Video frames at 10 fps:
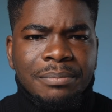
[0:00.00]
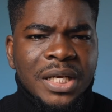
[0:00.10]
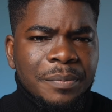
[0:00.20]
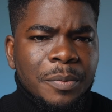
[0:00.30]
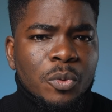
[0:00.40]

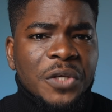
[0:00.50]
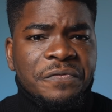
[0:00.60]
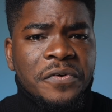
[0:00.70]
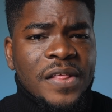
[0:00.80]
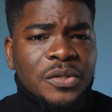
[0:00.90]
Many people went
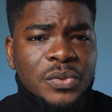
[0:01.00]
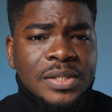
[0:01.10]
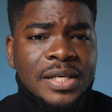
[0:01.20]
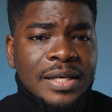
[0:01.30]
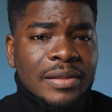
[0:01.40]
further to
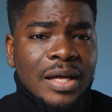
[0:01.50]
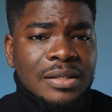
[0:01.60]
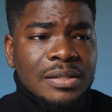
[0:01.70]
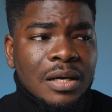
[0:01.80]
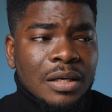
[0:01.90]
say
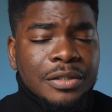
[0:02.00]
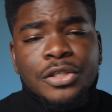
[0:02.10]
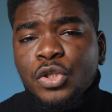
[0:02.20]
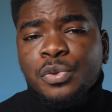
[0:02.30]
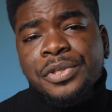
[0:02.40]
that
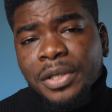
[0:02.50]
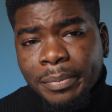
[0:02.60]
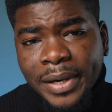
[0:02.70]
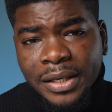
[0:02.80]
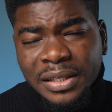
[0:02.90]
this Twitter
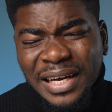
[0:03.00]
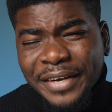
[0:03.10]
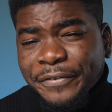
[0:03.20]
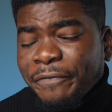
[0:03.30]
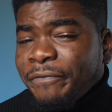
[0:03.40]
ban
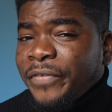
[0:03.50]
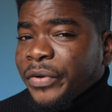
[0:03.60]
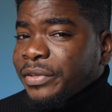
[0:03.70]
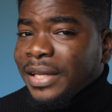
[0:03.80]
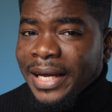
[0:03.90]
kind of
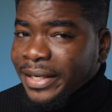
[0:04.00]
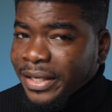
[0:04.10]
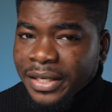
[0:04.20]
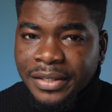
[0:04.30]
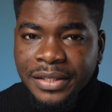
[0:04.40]
felt
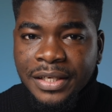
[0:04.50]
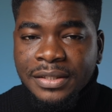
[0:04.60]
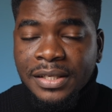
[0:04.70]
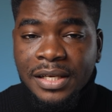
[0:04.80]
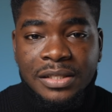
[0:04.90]
like a
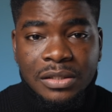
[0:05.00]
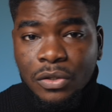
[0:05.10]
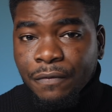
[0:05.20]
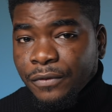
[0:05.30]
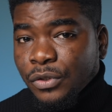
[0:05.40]
test
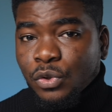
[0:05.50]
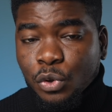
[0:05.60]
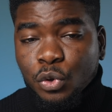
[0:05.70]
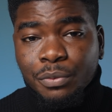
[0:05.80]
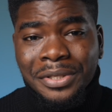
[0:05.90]
of the
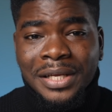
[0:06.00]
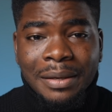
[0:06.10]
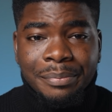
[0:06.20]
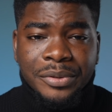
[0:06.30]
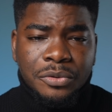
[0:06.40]
social
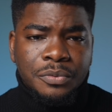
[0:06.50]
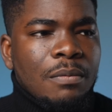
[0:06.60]
media bill.